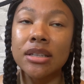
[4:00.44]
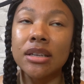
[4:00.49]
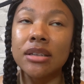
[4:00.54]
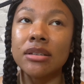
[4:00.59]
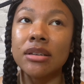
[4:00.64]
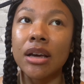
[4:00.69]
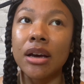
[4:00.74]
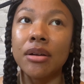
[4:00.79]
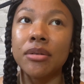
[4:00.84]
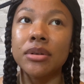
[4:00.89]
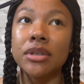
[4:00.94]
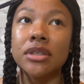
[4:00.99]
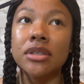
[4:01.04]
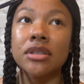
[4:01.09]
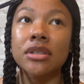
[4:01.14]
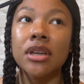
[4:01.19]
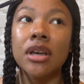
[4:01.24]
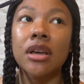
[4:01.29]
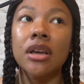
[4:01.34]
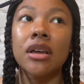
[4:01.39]
and now it's
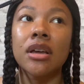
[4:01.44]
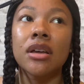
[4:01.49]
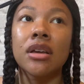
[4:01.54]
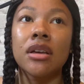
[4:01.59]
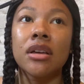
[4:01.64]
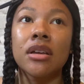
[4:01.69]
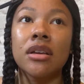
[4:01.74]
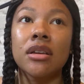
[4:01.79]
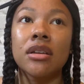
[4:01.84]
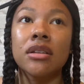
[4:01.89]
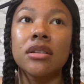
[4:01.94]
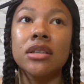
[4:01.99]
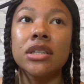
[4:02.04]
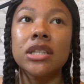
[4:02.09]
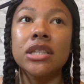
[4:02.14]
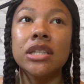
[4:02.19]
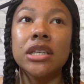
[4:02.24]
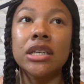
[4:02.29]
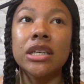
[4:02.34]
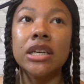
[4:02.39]

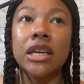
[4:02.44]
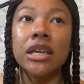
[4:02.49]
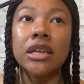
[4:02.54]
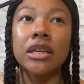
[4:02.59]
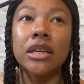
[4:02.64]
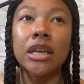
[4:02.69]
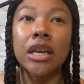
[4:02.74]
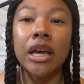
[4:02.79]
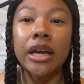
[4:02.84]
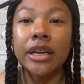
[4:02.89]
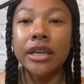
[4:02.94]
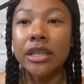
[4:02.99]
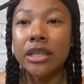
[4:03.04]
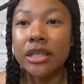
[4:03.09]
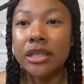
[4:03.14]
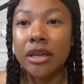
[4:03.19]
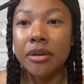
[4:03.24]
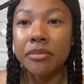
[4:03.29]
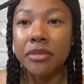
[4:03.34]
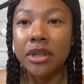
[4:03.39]
sitting at 90
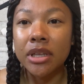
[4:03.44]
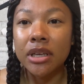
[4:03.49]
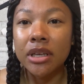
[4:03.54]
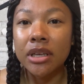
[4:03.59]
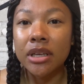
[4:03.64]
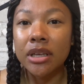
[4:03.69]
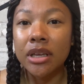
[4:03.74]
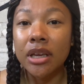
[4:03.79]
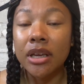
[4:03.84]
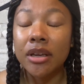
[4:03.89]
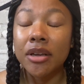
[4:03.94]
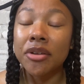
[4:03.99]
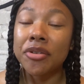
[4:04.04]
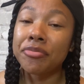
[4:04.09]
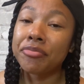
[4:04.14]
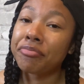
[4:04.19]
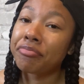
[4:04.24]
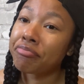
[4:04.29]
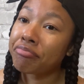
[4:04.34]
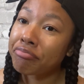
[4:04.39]
something.
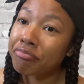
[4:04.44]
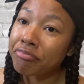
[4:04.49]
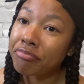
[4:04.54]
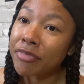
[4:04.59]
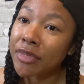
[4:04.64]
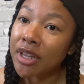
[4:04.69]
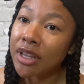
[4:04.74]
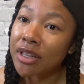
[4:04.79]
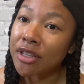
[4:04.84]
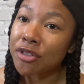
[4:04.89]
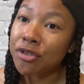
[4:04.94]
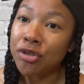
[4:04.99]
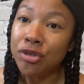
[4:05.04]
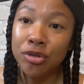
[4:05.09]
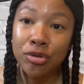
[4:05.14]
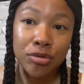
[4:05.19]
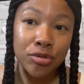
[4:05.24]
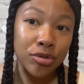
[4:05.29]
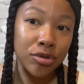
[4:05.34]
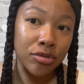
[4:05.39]

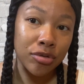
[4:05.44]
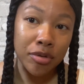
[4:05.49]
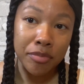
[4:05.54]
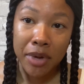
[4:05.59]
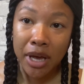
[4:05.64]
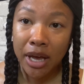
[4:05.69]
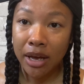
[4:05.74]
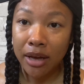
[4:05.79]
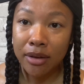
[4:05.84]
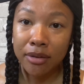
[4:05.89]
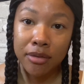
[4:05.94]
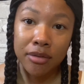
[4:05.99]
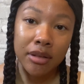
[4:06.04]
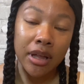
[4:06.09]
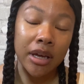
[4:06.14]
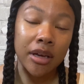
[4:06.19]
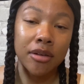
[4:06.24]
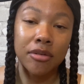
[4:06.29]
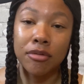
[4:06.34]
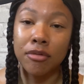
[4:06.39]
You do the math,
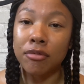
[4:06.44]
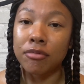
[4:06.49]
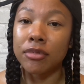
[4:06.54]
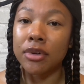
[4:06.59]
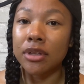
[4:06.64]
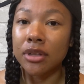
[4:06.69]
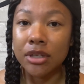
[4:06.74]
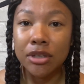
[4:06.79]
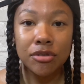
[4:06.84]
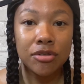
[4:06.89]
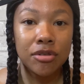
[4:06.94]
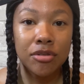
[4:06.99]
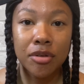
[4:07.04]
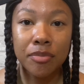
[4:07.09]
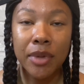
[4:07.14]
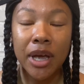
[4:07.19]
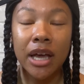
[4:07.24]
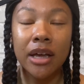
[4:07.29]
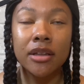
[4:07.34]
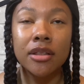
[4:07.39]
like really, you do the
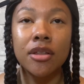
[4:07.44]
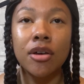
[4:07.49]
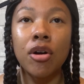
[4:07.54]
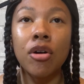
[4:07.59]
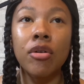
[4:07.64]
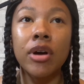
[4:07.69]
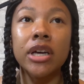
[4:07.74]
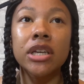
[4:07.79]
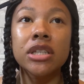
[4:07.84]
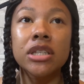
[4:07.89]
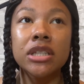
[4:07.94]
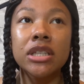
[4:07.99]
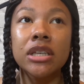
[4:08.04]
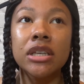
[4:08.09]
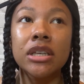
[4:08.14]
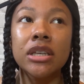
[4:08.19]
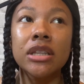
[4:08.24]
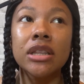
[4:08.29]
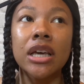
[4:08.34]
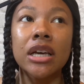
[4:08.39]
math.
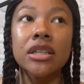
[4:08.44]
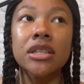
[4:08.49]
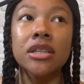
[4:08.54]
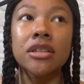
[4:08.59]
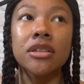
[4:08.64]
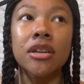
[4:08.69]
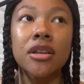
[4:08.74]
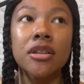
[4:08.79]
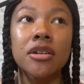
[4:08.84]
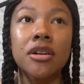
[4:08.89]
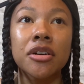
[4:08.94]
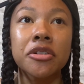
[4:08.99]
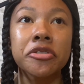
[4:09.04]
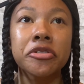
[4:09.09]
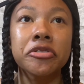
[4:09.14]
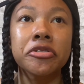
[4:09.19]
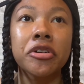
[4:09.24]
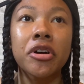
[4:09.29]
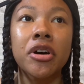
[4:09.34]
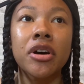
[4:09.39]
OXT, that's another
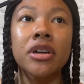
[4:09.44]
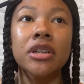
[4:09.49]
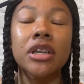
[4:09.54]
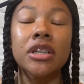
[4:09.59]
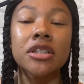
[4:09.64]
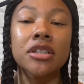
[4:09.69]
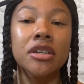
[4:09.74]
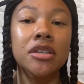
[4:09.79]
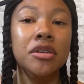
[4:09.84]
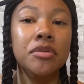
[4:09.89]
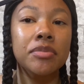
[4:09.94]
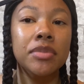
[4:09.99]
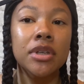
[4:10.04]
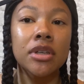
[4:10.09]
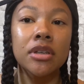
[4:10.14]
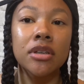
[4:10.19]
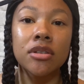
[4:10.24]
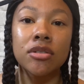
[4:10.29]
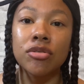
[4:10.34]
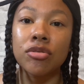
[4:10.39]
underdog that's going to
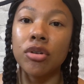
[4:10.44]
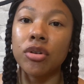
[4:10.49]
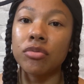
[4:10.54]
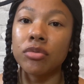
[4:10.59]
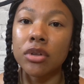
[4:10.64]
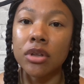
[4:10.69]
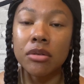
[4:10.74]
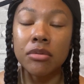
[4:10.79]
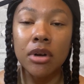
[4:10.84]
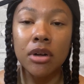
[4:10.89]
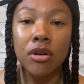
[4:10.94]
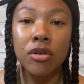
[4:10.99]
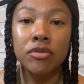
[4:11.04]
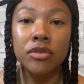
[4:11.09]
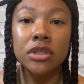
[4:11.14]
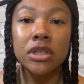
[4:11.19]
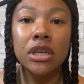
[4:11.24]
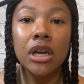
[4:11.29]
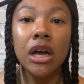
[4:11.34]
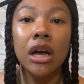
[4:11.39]
be doing really well
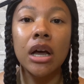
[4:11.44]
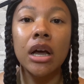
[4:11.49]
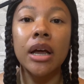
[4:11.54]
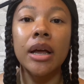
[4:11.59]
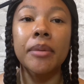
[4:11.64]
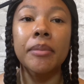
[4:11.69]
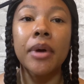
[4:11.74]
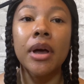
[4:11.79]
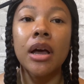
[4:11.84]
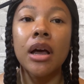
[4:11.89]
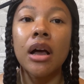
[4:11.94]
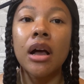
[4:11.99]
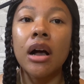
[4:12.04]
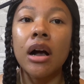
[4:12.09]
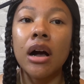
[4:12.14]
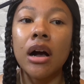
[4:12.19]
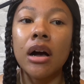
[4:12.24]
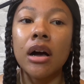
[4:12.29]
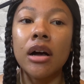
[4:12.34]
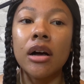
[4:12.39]
over time.
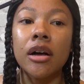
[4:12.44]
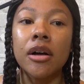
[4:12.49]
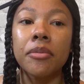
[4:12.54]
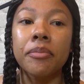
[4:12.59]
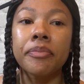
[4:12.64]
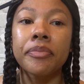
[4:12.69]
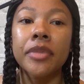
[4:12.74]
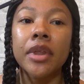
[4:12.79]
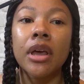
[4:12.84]
Um,